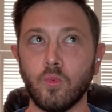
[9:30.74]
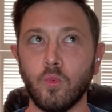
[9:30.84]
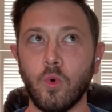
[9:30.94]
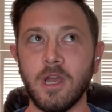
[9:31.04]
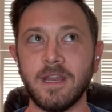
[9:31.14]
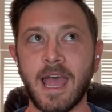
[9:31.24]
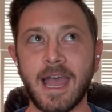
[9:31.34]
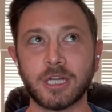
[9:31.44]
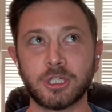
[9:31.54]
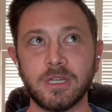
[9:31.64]
What
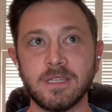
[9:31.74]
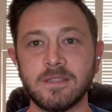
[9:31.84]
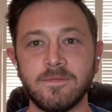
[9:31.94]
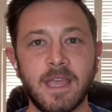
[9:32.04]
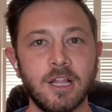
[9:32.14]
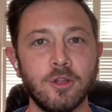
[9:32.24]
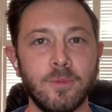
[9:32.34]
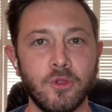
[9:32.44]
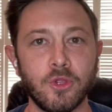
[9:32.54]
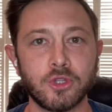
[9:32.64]
action is
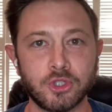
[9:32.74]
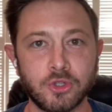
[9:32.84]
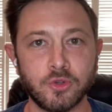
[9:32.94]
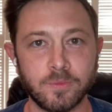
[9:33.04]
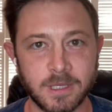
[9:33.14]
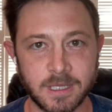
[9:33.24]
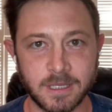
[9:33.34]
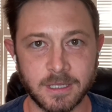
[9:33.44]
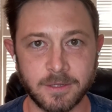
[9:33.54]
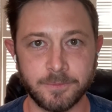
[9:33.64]
available to
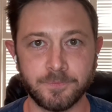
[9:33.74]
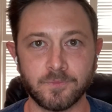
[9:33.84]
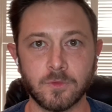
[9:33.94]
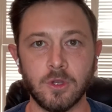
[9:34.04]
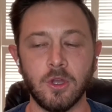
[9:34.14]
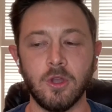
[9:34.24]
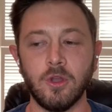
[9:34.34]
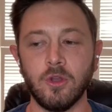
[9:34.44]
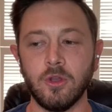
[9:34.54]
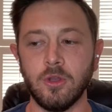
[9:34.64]
me?
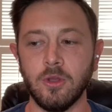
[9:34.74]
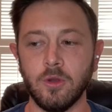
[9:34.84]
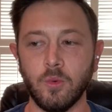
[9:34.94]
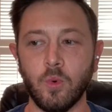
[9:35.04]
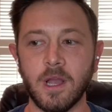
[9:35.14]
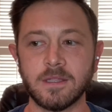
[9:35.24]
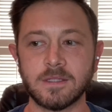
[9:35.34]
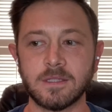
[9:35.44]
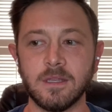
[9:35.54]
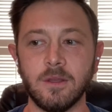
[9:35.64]

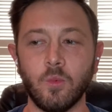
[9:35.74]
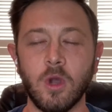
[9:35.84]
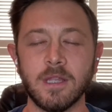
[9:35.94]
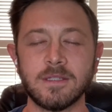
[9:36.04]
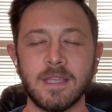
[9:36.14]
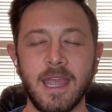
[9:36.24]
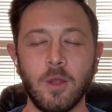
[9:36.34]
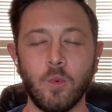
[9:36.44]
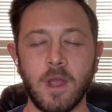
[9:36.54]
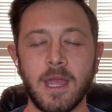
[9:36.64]
What's a
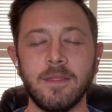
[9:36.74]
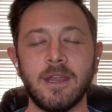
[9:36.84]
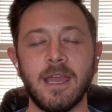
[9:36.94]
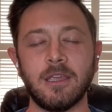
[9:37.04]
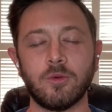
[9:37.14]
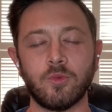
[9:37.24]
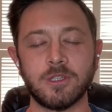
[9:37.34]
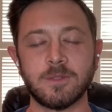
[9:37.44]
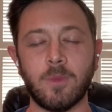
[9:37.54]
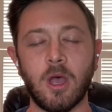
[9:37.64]
way that I can
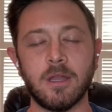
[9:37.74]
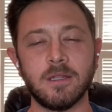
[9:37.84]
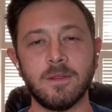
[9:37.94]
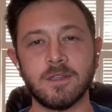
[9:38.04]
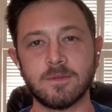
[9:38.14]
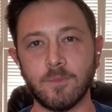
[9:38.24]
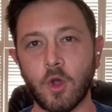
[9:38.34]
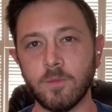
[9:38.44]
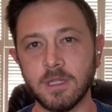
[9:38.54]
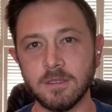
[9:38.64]
respond in this
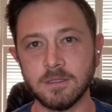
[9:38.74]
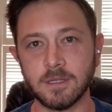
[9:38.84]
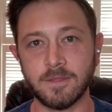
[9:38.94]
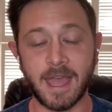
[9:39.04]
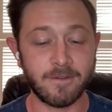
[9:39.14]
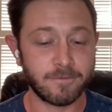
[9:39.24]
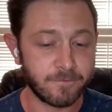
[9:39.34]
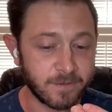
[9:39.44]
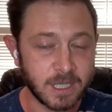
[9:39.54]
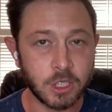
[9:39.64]
moment that
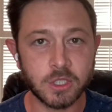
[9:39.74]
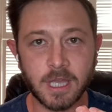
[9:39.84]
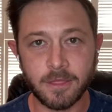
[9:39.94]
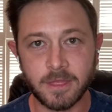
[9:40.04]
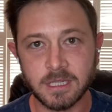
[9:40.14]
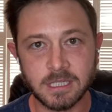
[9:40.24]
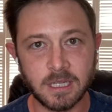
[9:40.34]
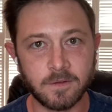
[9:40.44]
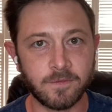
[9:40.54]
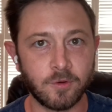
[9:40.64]
feels
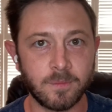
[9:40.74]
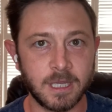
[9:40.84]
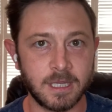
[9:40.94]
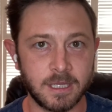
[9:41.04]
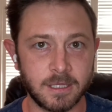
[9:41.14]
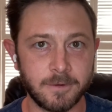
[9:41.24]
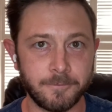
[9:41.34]
authentic for me?